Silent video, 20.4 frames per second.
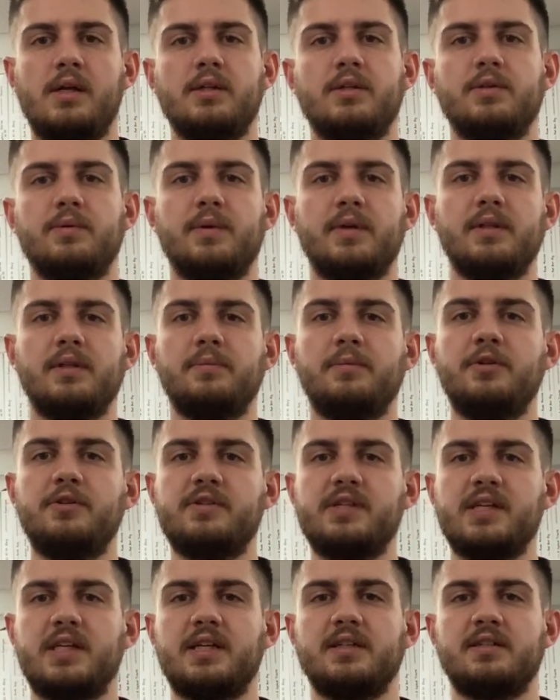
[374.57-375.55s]
So when the
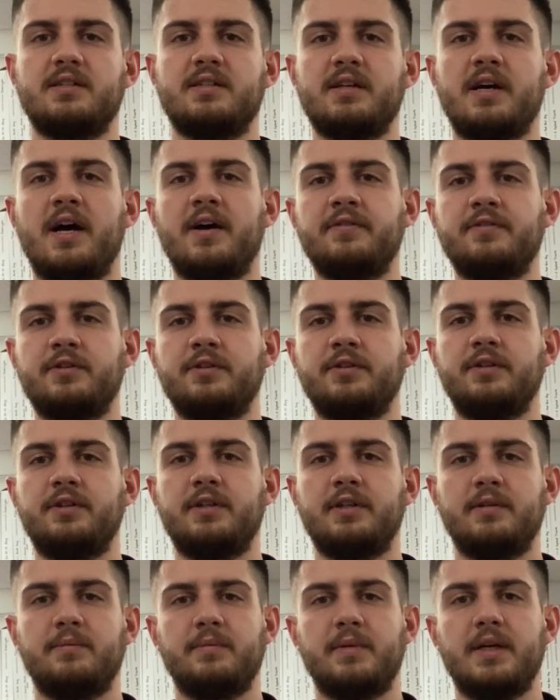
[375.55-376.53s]
music gets softer,
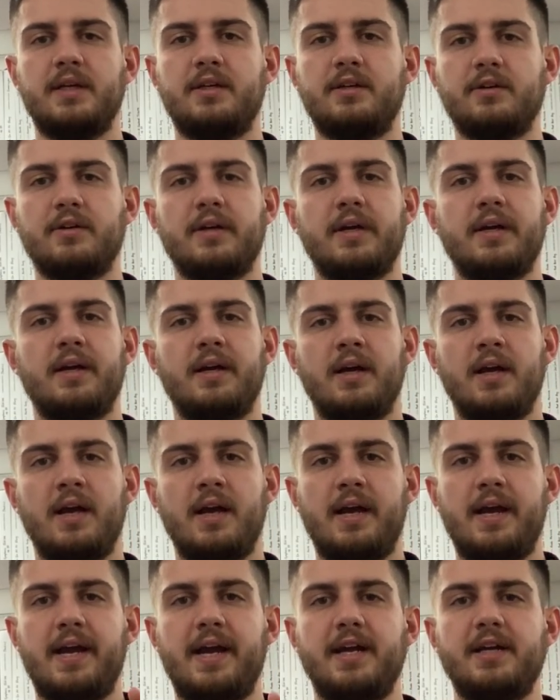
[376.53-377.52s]
you can make your
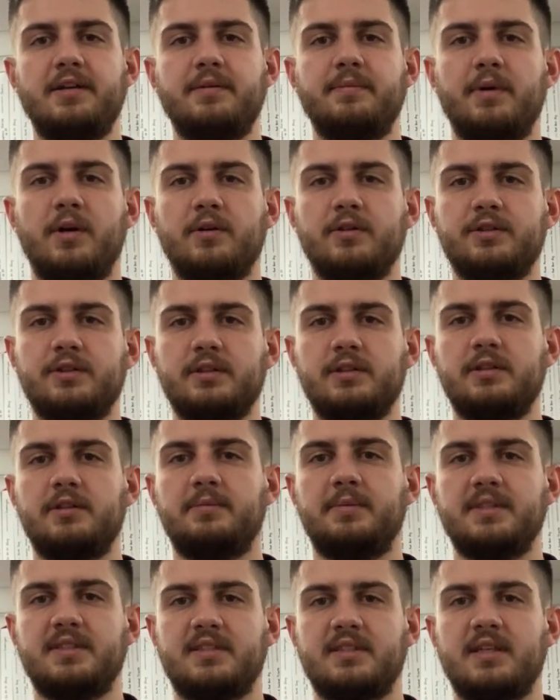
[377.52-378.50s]
hand motion a
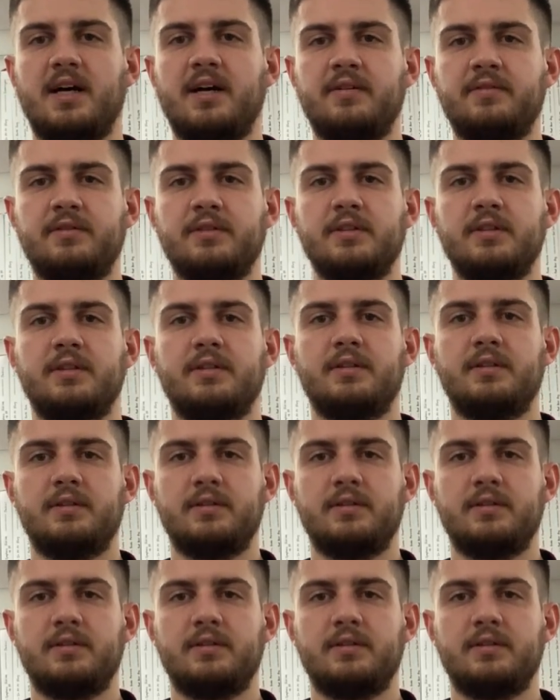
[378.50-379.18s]
little bit softer.